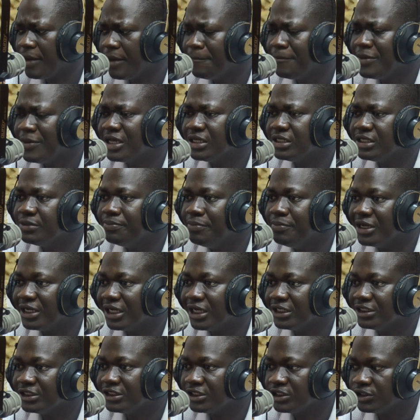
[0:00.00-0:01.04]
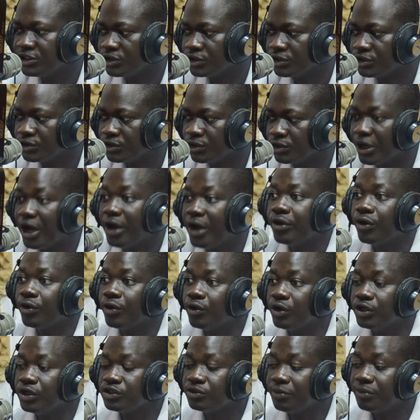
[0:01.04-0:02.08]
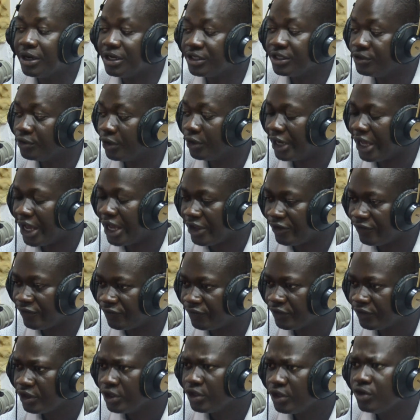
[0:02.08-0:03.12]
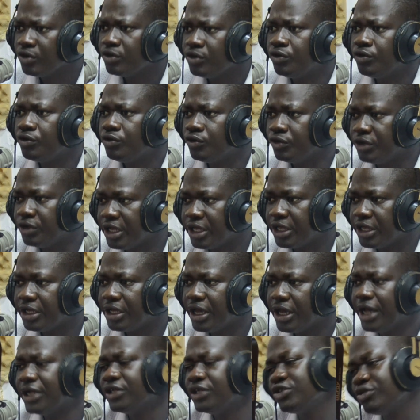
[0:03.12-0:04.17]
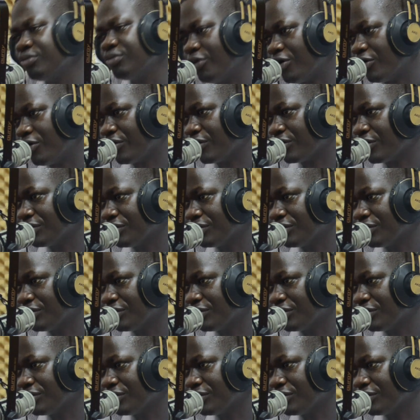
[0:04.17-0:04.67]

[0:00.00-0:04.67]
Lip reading: made better decisions on how you're going to manage your life today and tomorrow.